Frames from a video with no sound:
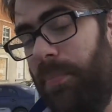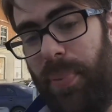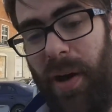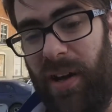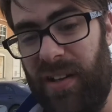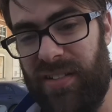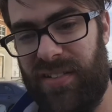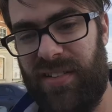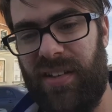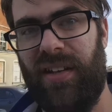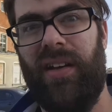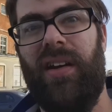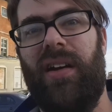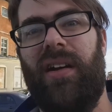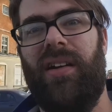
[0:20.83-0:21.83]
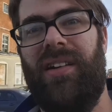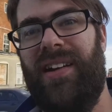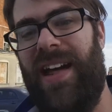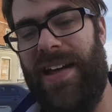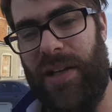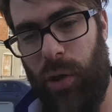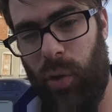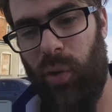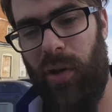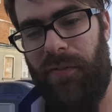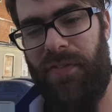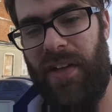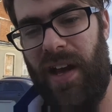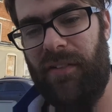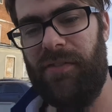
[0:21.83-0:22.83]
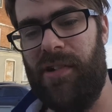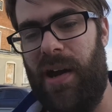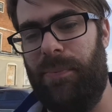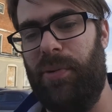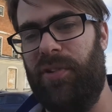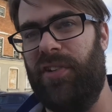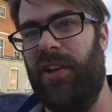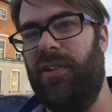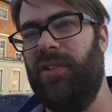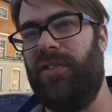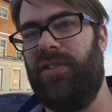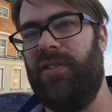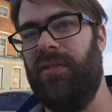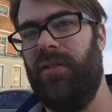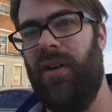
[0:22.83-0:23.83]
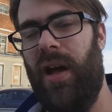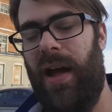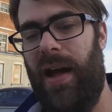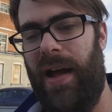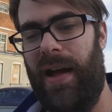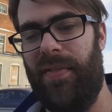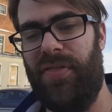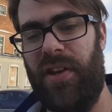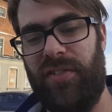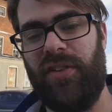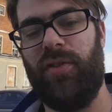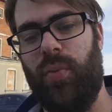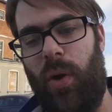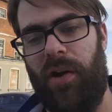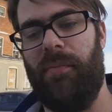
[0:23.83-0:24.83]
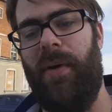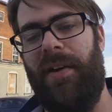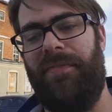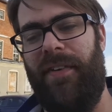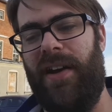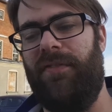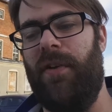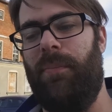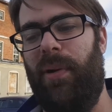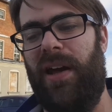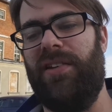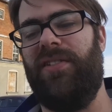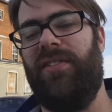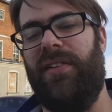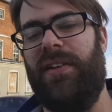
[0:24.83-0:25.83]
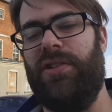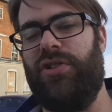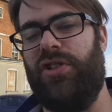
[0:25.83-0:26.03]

But, like all of the other episodes, this is one of my favourite places in